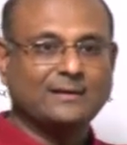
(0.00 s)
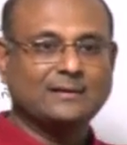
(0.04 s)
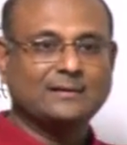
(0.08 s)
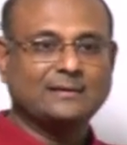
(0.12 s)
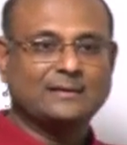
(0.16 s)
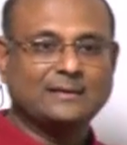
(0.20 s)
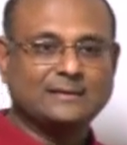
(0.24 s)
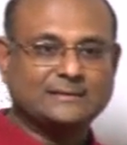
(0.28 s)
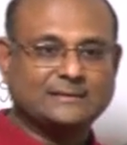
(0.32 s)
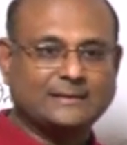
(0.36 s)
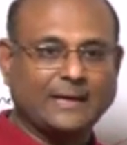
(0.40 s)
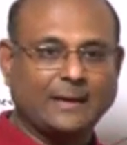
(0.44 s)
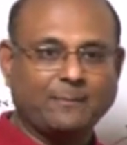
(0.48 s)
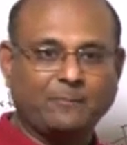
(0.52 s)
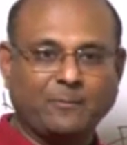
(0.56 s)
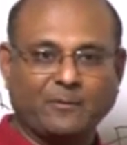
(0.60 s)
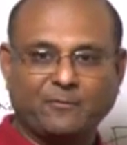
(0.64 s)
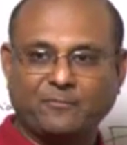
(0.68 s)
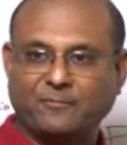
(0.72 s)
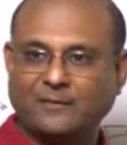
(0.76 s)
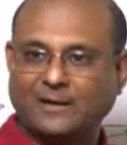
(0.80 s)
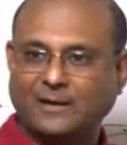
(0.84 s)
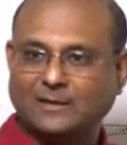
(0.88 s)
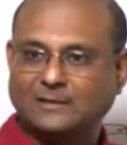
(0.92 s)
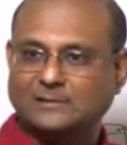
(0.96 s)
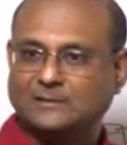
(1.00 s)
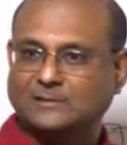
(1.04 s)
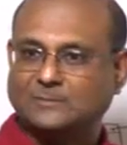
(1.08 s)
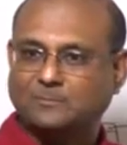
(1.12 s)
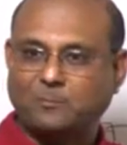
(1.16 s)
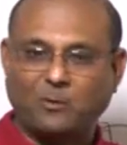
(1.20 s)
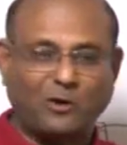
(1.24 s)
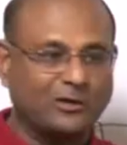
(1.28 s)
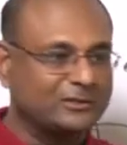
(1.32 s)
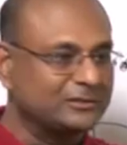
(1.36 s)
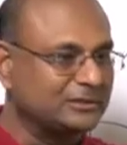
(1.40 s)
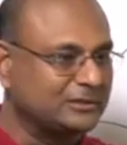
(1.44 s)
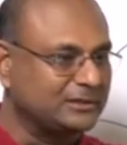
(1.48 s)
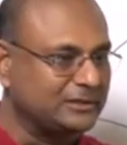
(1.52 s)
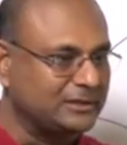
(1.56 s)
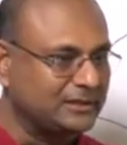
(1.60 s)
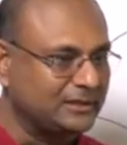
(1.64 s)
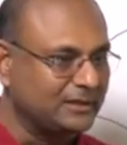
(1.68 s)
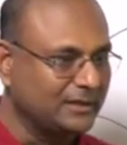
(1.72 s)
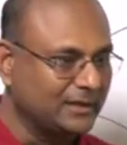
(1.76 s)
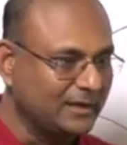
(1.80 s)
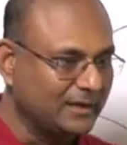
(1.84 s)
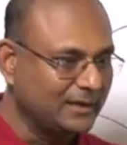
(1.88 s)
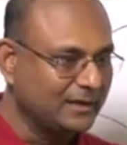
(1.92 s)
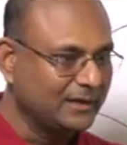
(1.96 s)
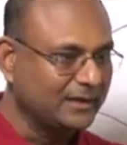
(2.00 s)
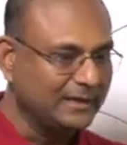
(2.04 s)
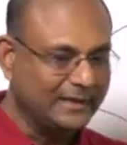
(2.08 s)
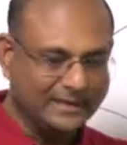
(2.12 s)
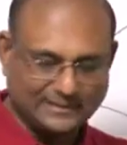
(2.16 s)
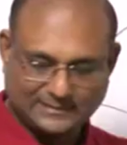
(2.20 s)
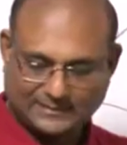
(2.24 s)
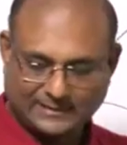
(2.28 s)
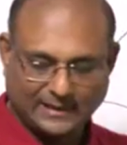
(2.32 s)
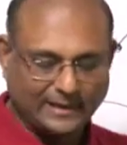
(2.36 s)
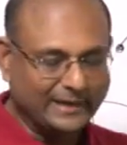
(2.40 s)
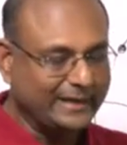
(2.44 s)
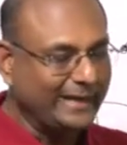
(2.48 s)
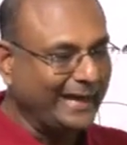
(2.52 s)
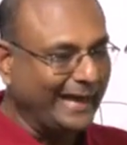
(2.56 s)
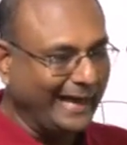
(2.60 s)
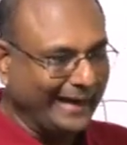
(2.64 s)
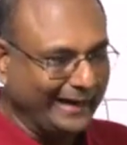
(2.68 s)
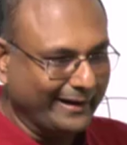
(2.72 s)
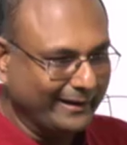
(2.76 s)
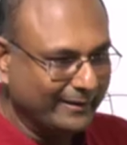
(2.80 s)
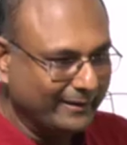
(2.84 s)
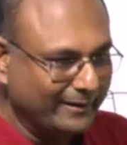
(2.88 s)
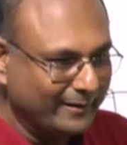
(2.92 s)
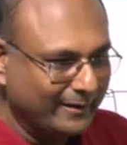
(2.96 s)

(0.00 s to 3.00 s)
this type of a sponge duster can.